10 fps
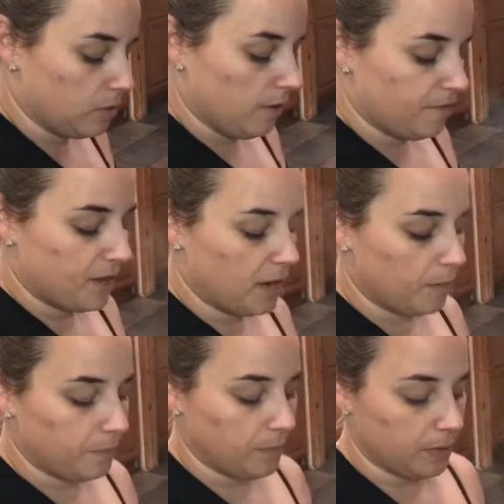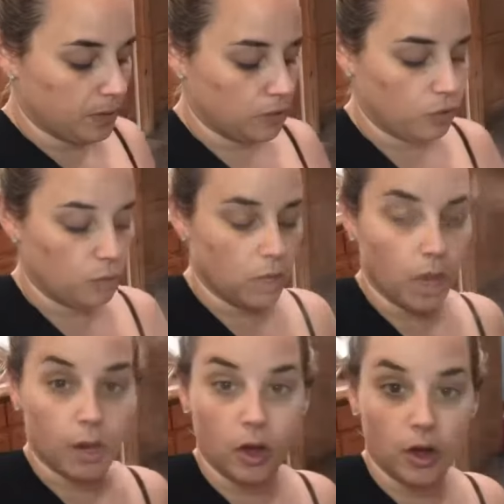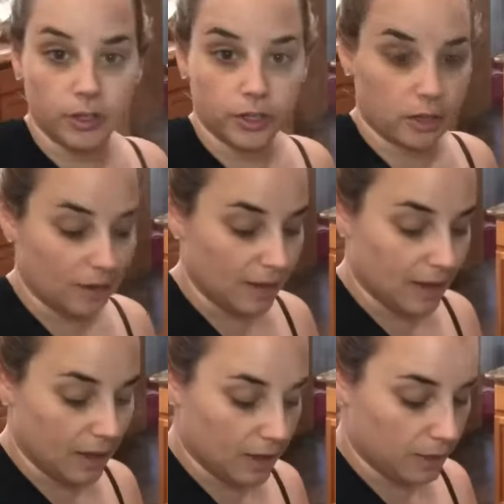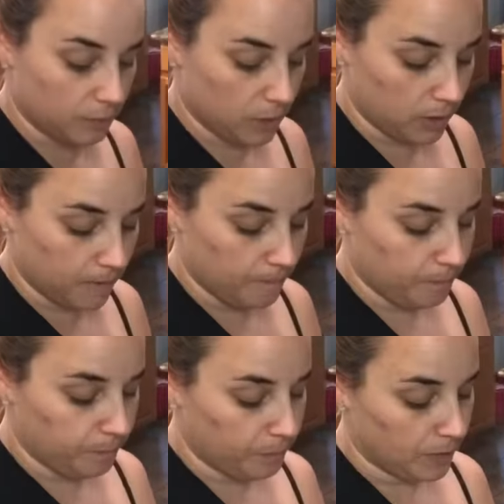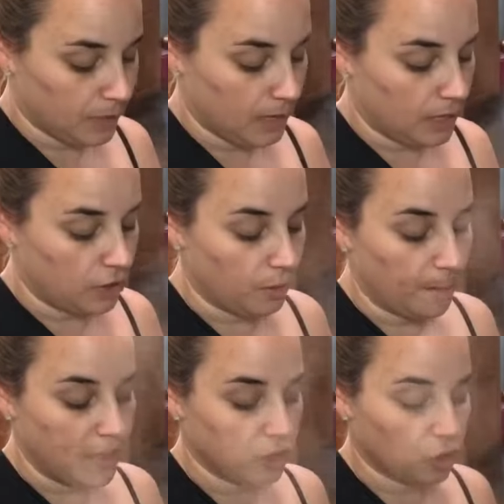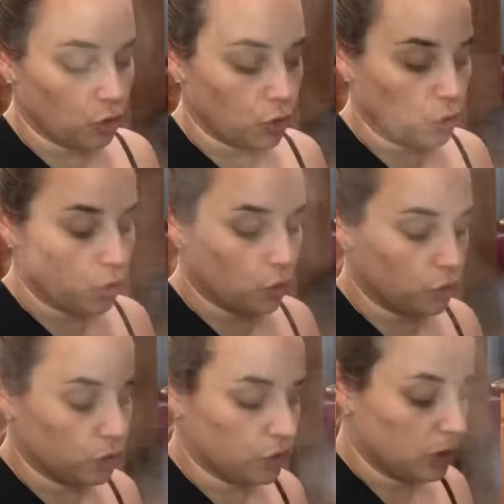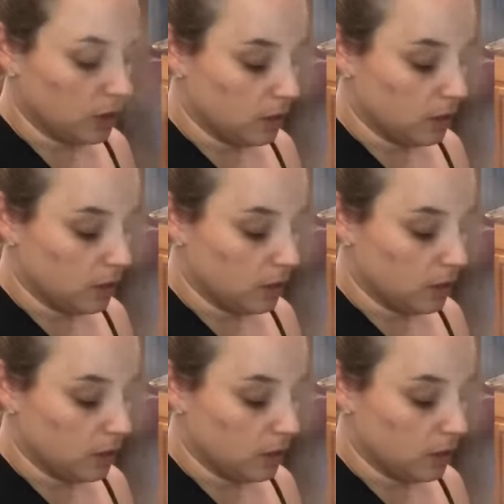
you lift that up, you got all your clams and your mussels,